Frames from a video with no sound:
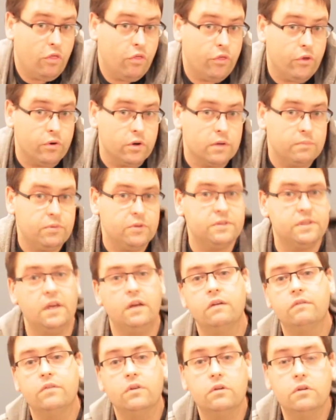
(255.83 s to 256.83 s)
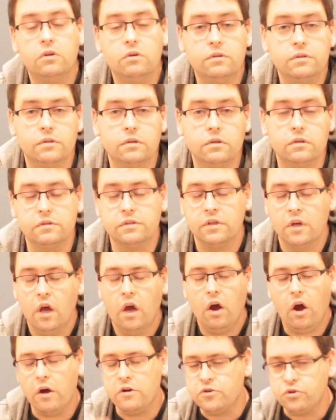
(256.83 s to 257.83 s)
30% of your users
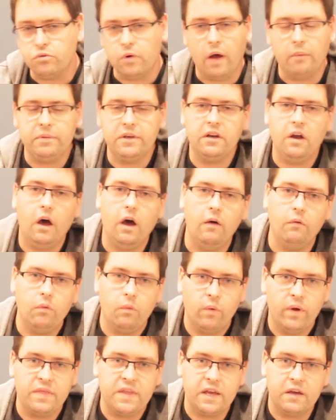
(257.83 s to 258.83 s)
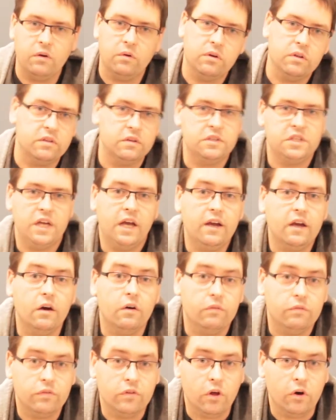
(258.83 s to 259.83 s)
are dropping off when they go to the
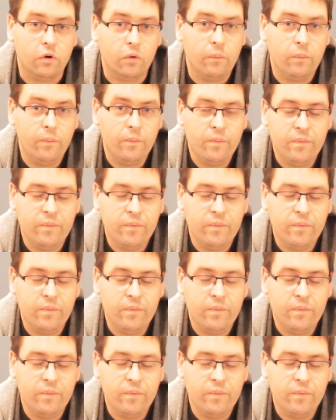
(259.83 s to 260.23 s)
checkout flow.